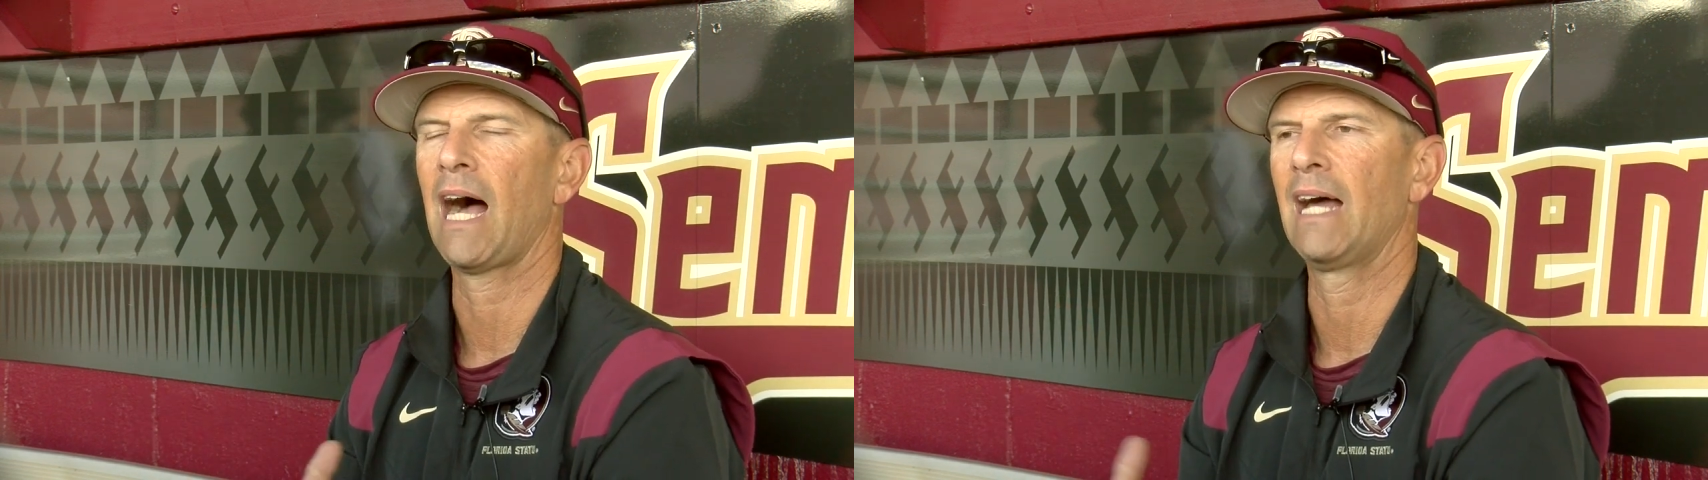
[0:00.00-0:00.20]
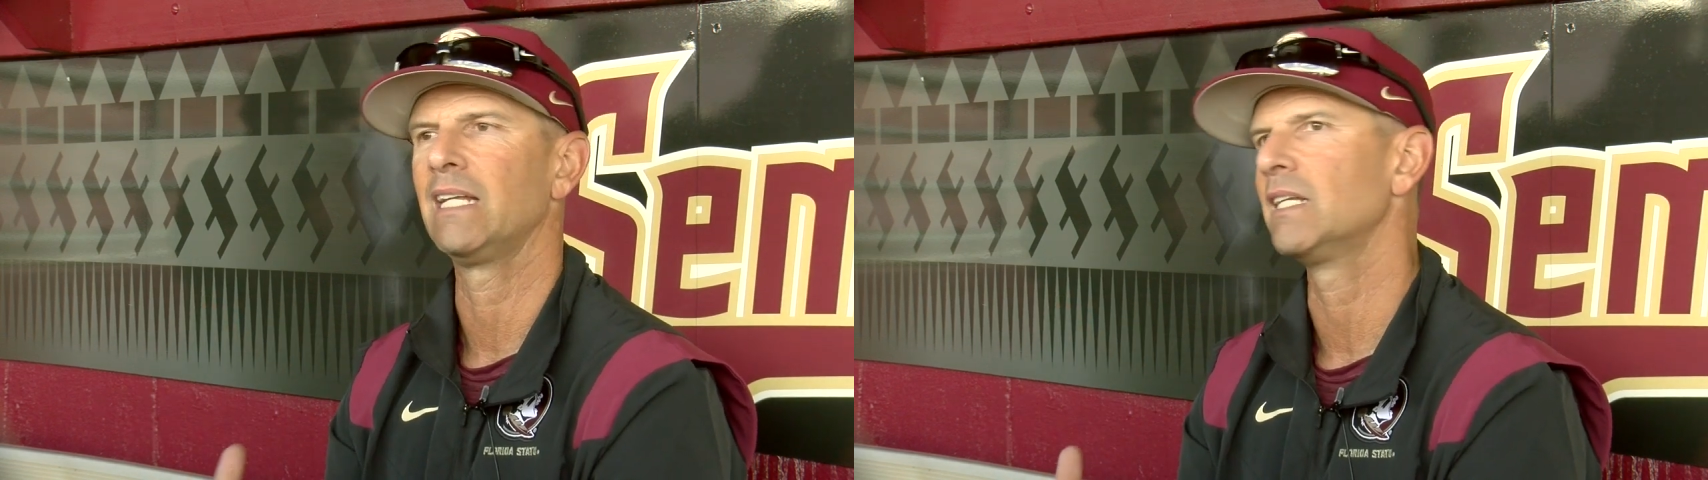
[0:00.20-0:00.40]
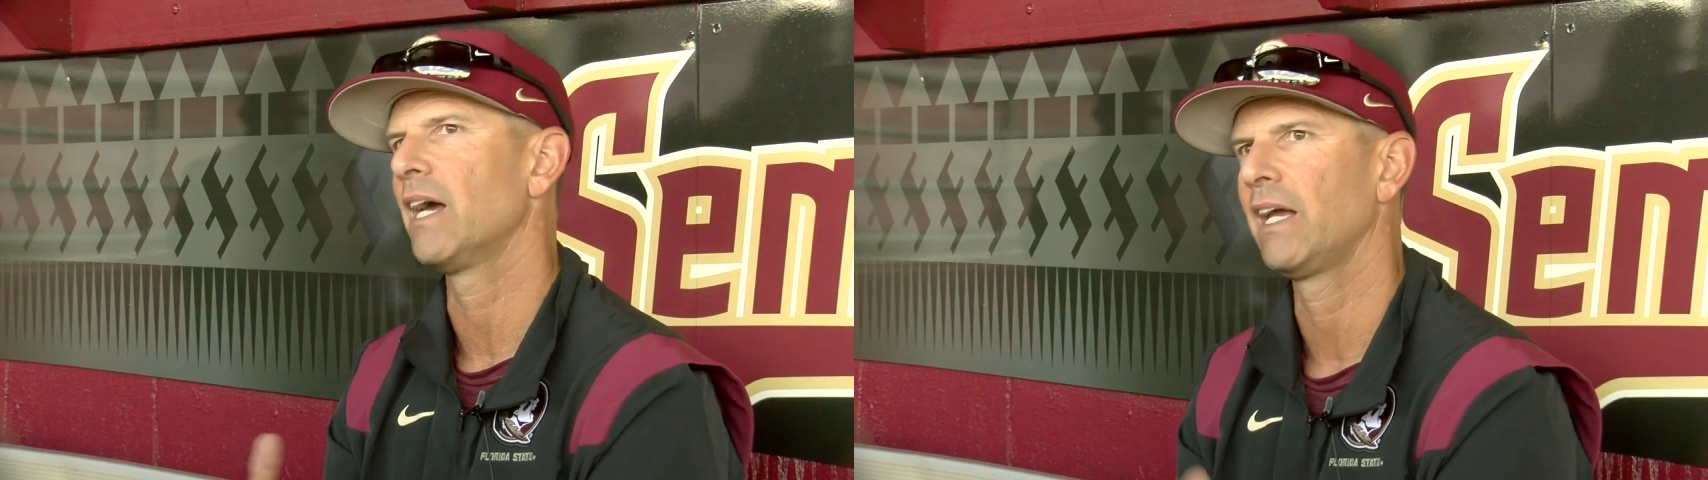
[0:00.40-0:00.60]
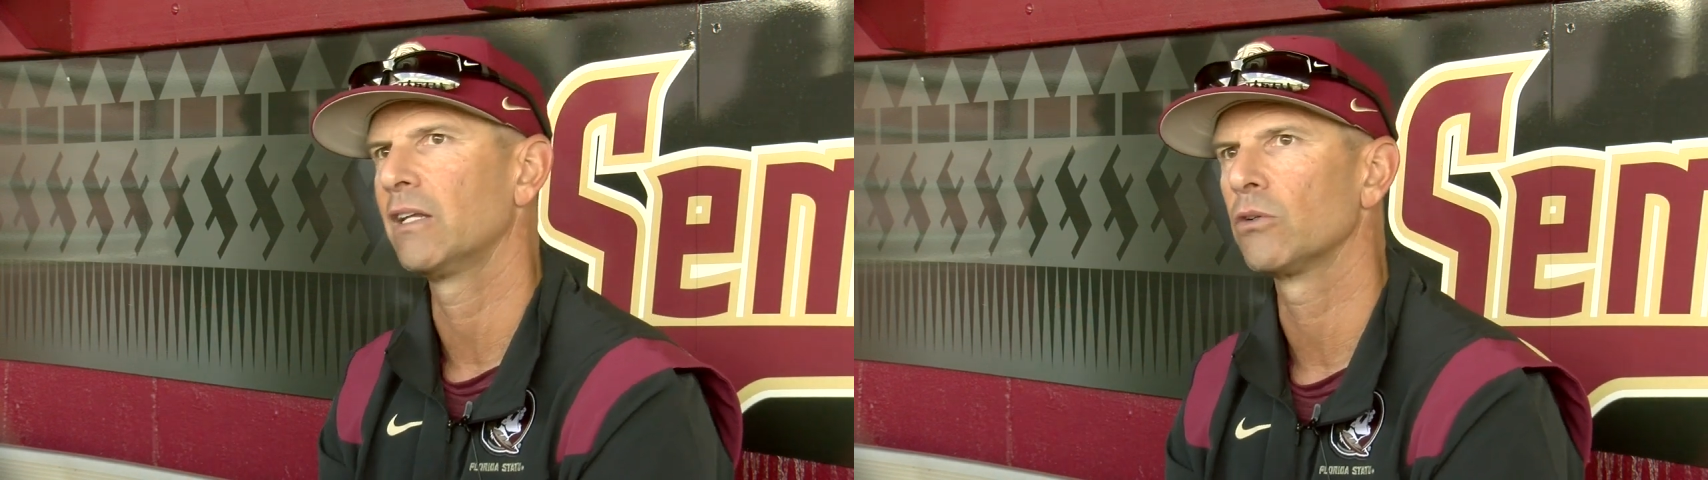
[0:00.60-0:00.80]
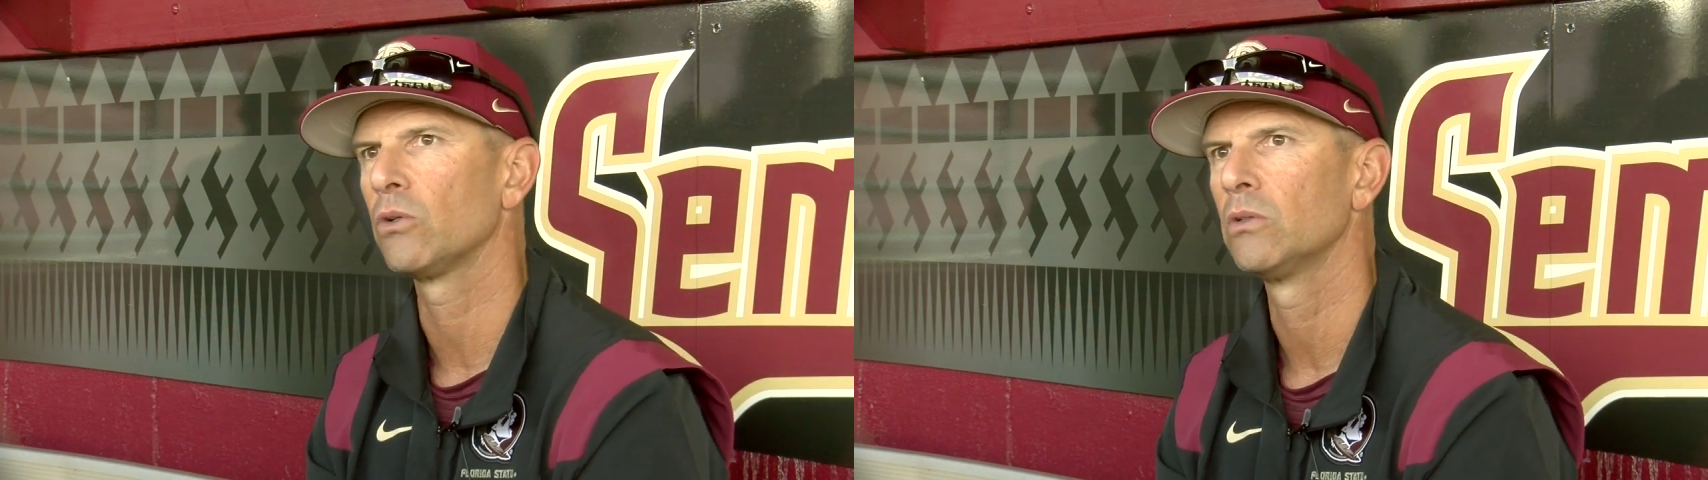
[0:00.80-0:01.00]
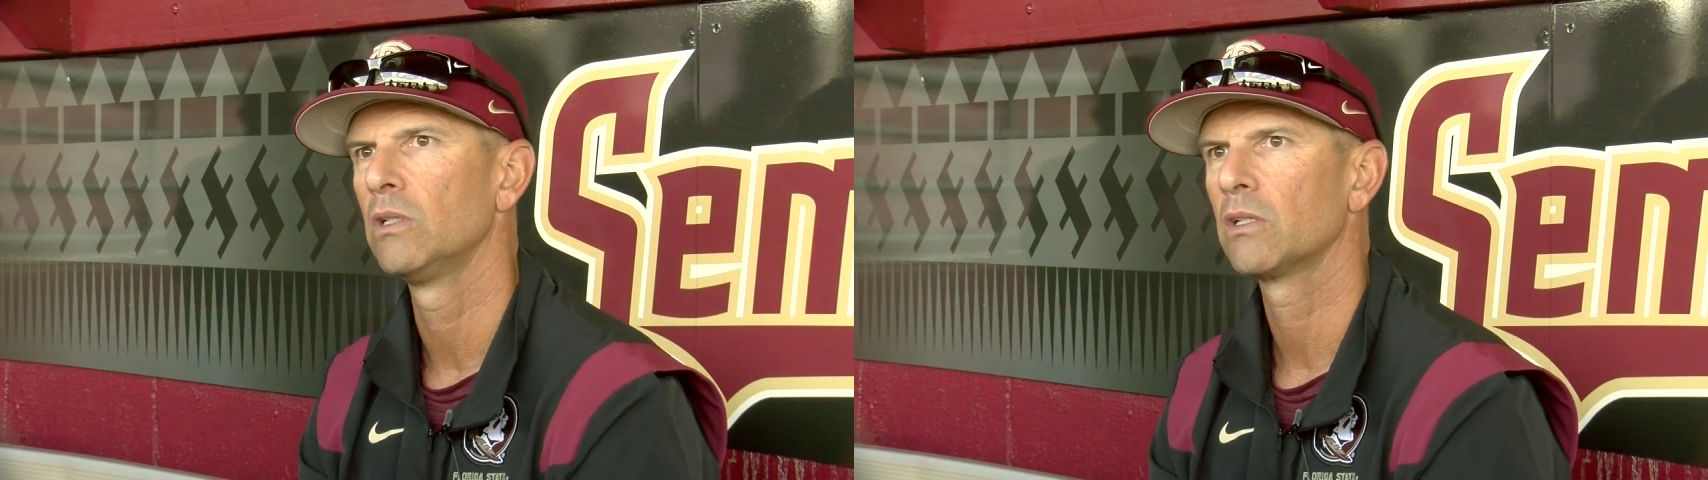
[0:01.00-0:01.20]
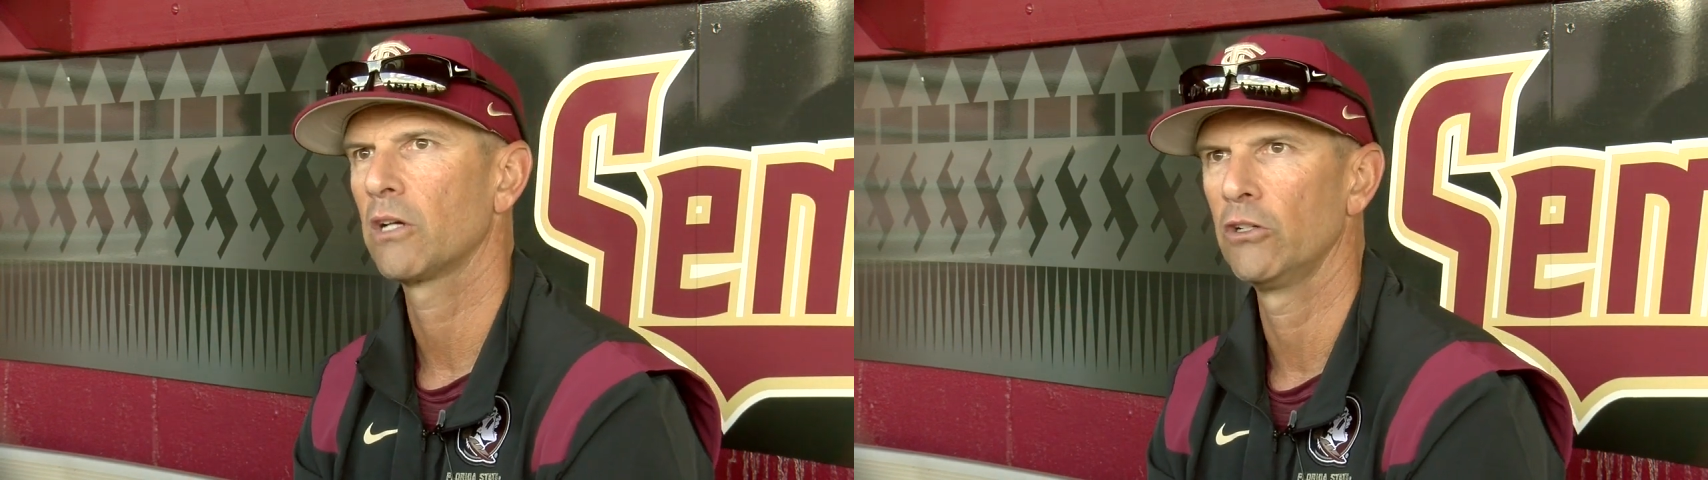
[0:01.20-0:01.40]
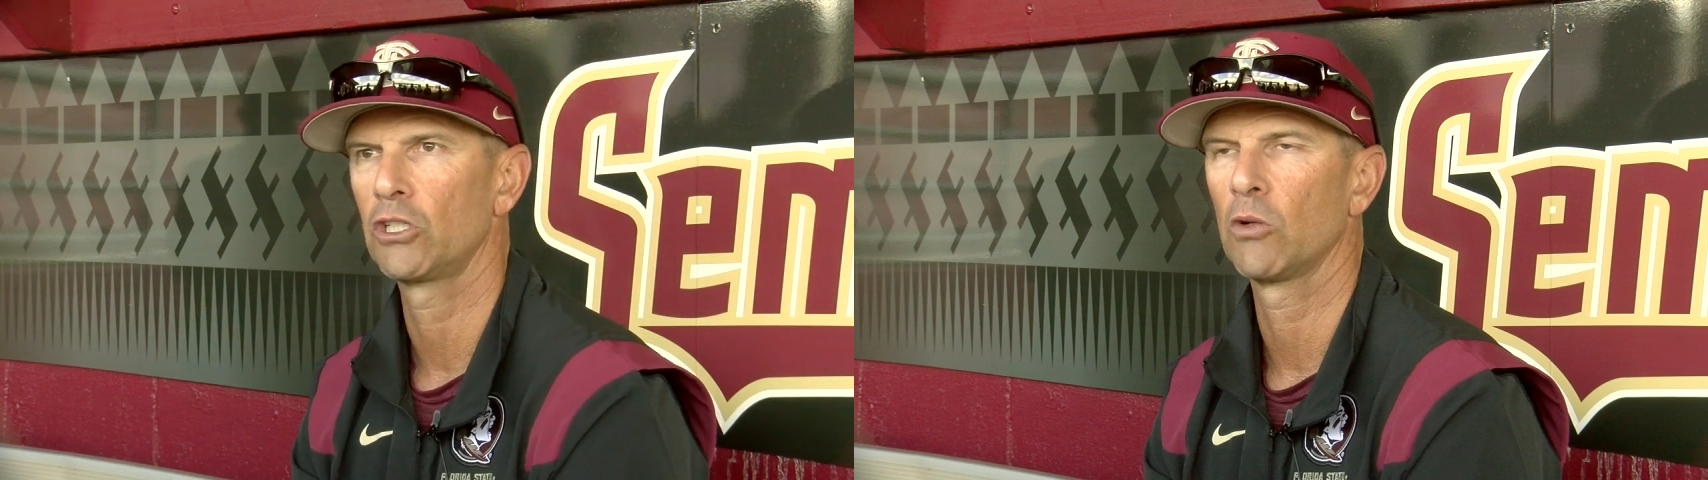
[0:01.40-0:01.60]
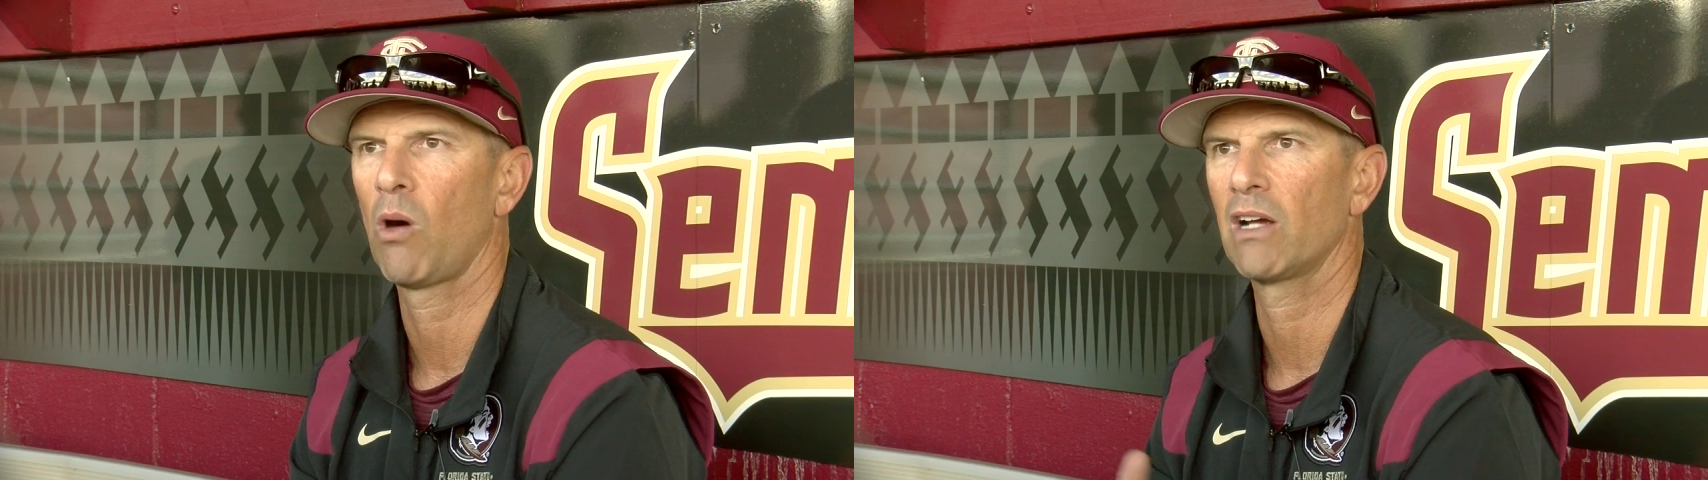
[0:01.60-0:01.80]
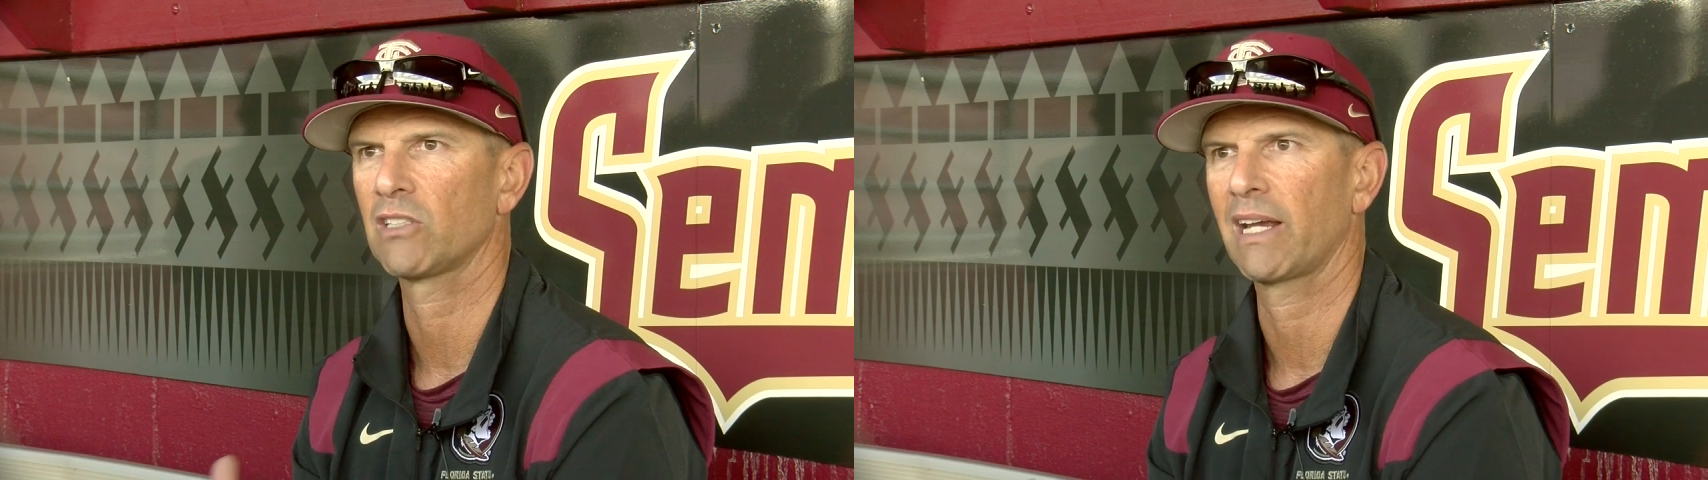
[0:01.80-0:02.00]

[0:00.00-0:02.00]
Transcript: I need to handle coaching-wise,